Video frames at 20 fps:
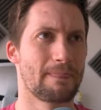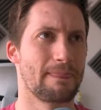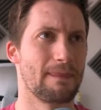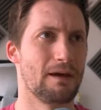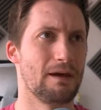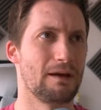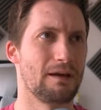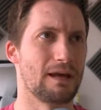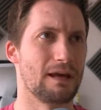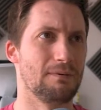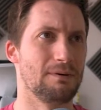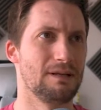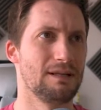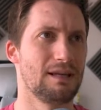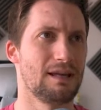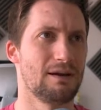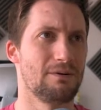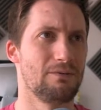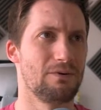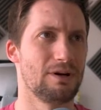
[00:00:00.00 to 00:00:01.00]
Okay, we can
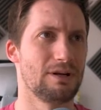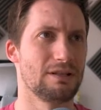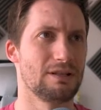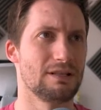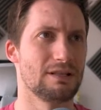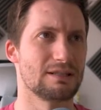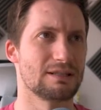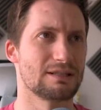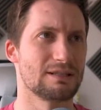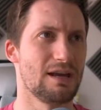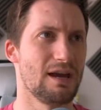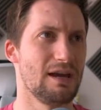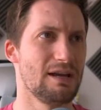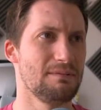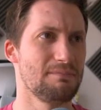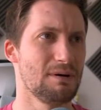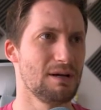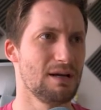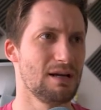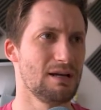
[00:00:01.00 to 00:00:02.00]
get rid of this
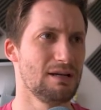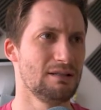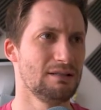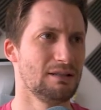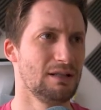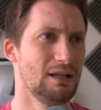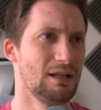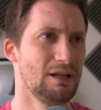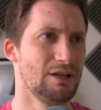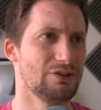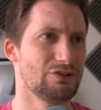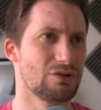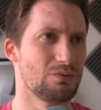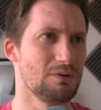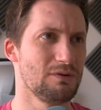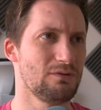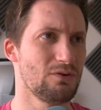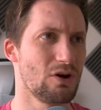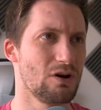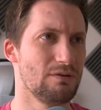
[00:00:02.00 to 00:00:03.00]
sidebar. So
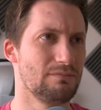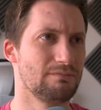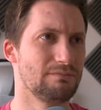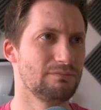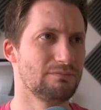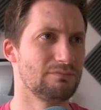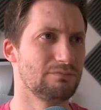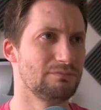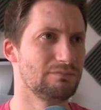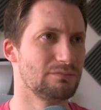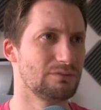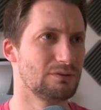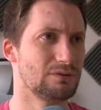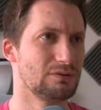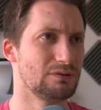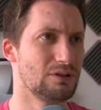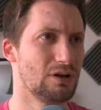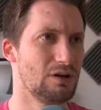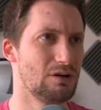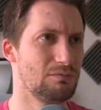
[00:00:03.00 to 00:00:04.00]
we've got
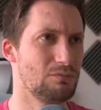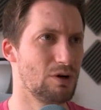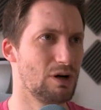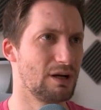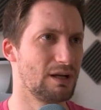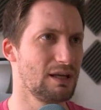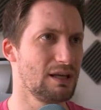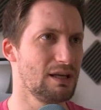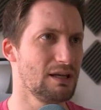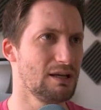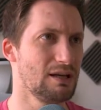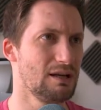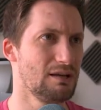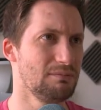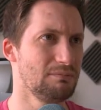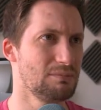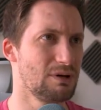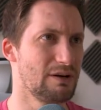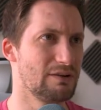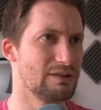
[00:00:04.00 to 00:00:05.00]
homework
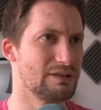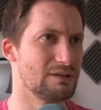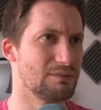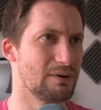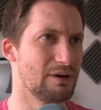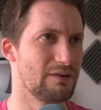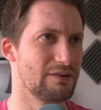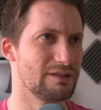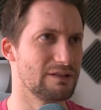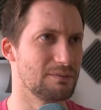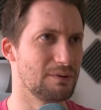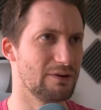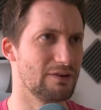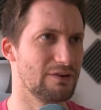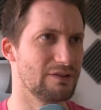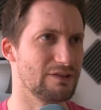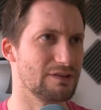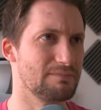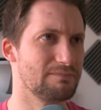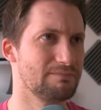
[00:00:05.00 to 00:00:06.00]
here. Where is
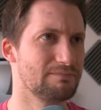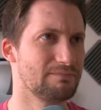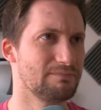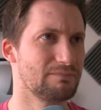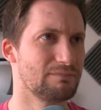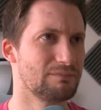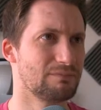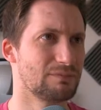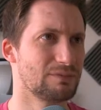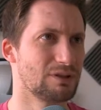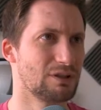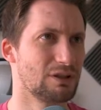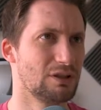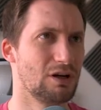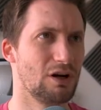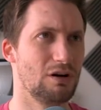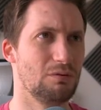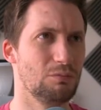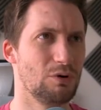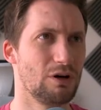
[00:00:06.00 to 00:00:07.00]
it?
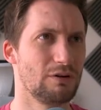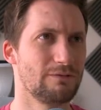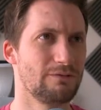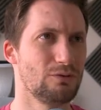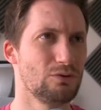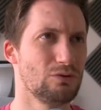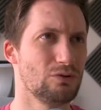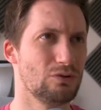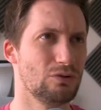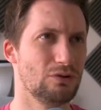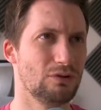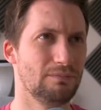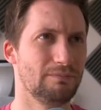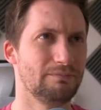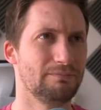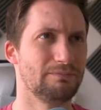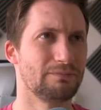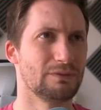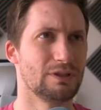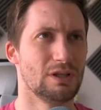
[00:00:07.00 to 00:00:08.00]
Homework 4.
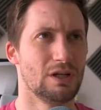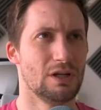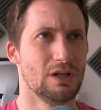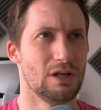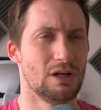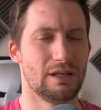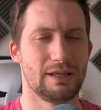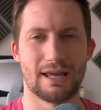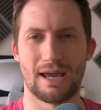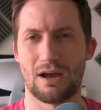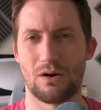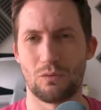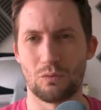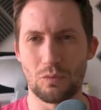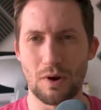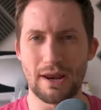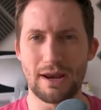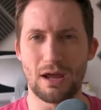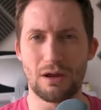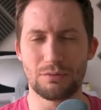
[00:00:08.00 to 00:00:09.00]
Now,
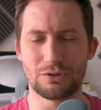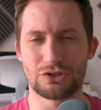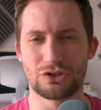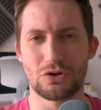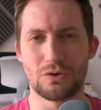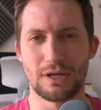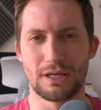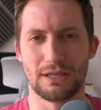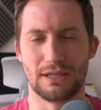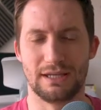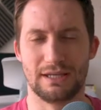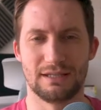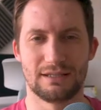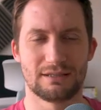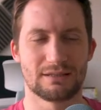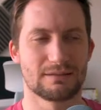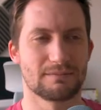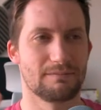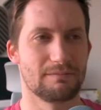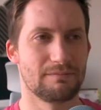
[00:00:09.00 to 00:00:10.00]
when I was doing
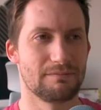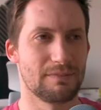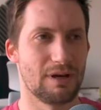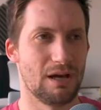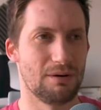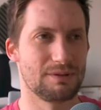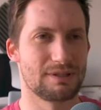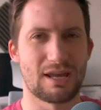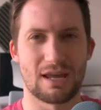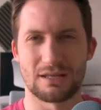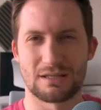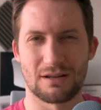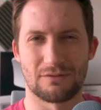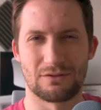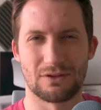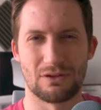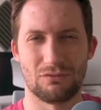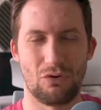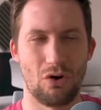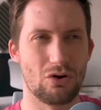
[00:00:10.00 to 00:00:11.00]
this, I was getting stuff
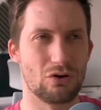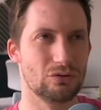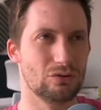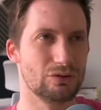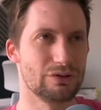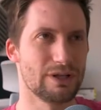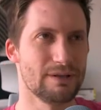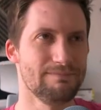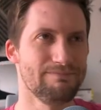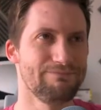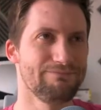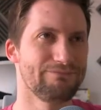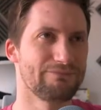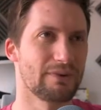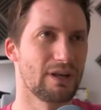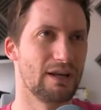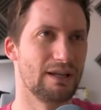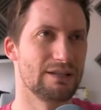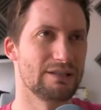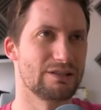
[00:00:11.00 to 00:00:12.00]
in the wrong order.
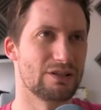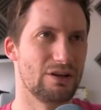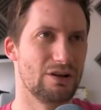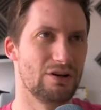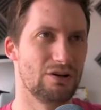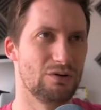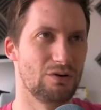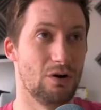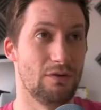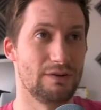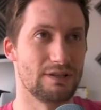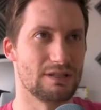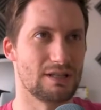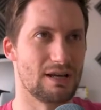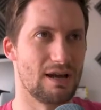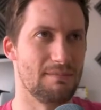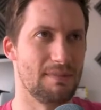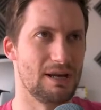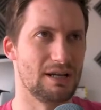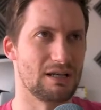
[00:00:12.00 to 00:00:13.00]
And so
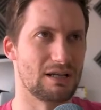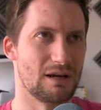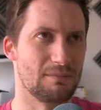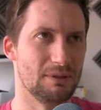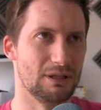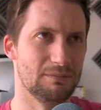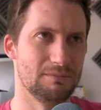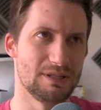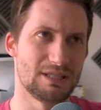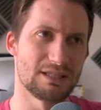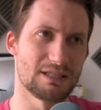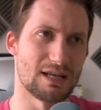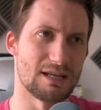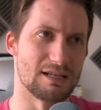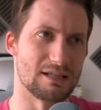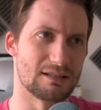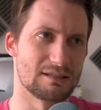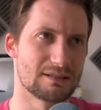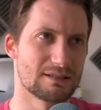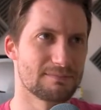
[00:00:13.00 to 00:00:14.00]
obviously I made a couple of
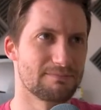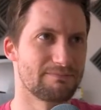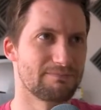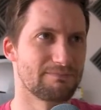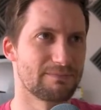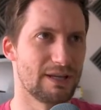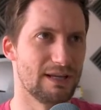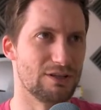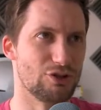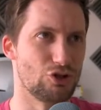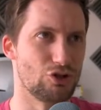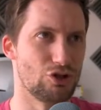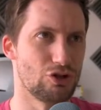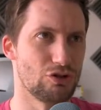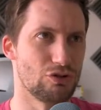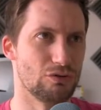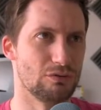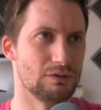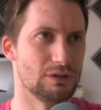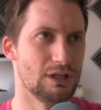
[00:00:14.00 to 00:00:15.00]
mistakes, as you
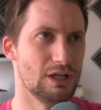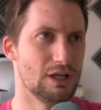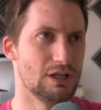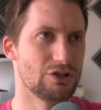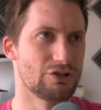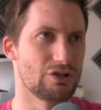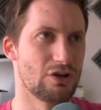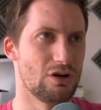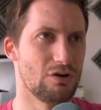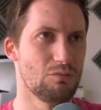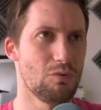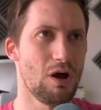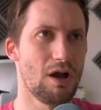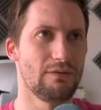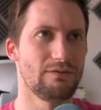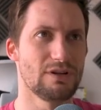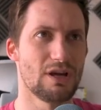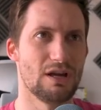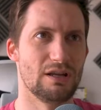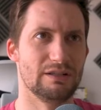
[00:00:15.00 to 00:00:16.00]
do. So what
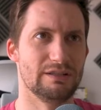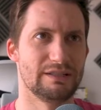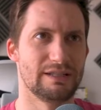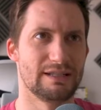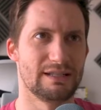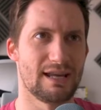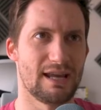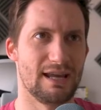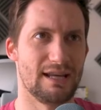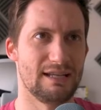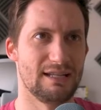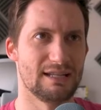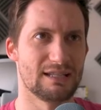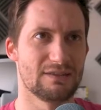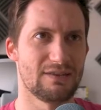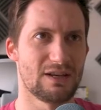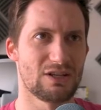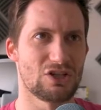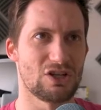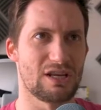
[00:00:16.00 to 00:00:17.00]
I've done today is
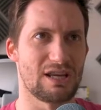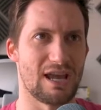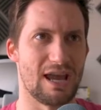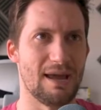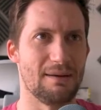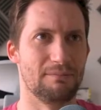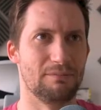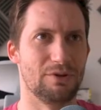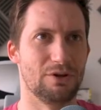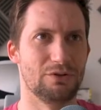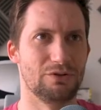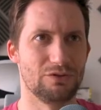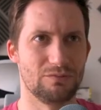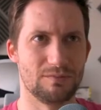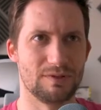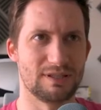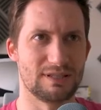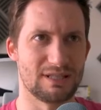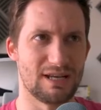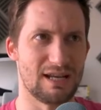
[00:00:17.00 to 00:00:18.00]
I've actually kept those
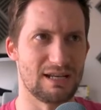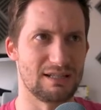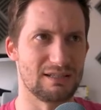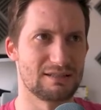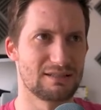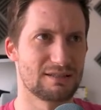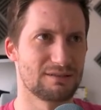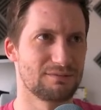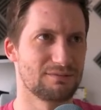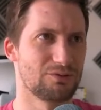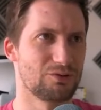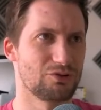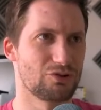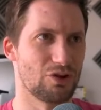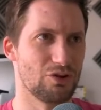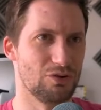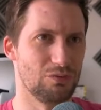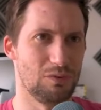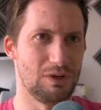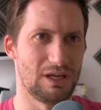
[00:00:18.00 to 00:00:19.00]
mistakes
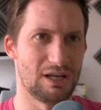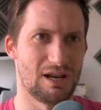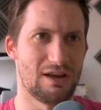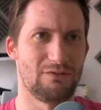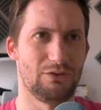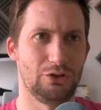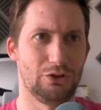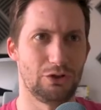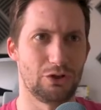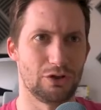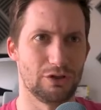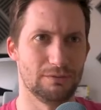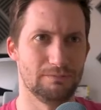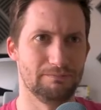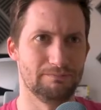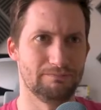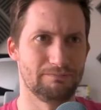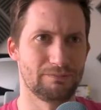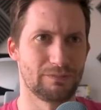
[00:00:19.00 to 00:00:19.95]
so that we can have a look at them